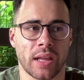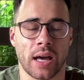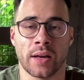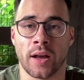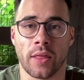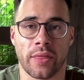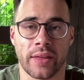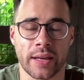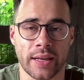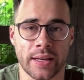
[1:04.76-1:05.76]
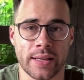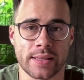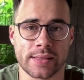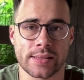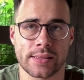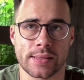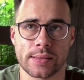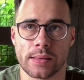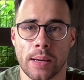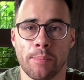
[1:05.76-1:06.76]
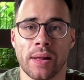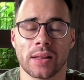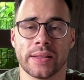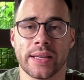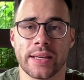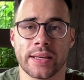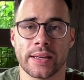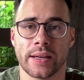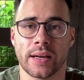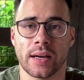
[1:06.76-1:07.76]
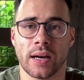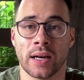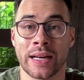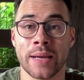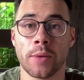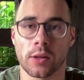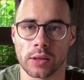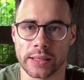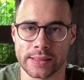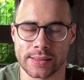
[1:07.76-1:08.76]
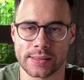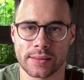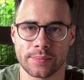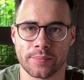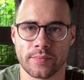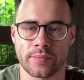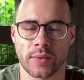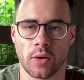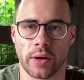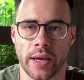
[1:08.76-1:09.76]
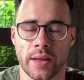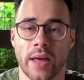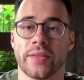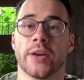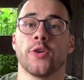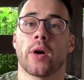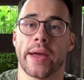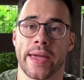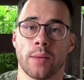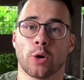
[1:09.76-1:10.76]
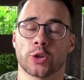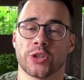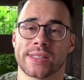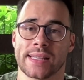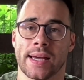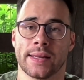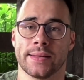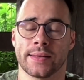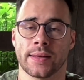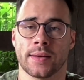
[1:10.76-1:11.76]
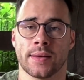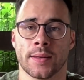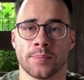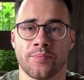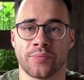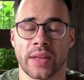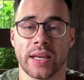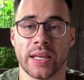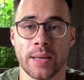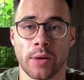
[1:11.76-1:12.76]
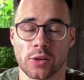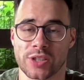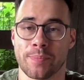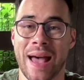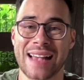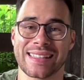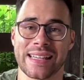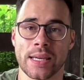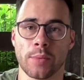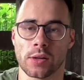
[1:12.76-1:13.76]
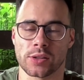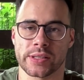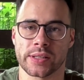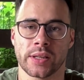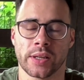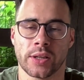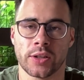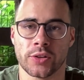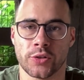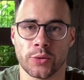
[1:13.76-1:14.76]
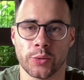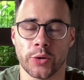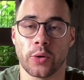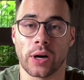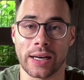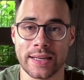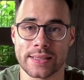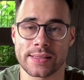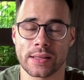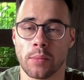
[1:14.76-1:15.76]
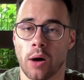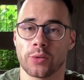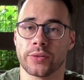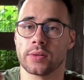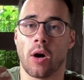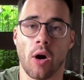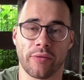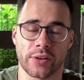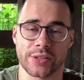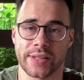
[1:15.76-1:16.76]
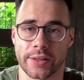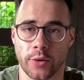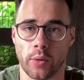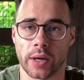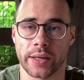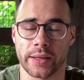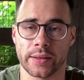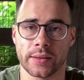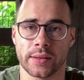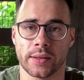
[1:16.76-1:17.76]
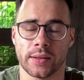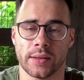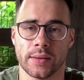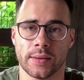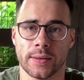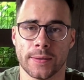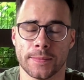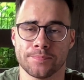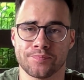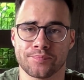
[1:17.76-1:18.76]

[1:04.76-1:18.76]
Another thing is building an email list, okay? And then you are able to send emails, mass emails, to your list about offers that you're running um,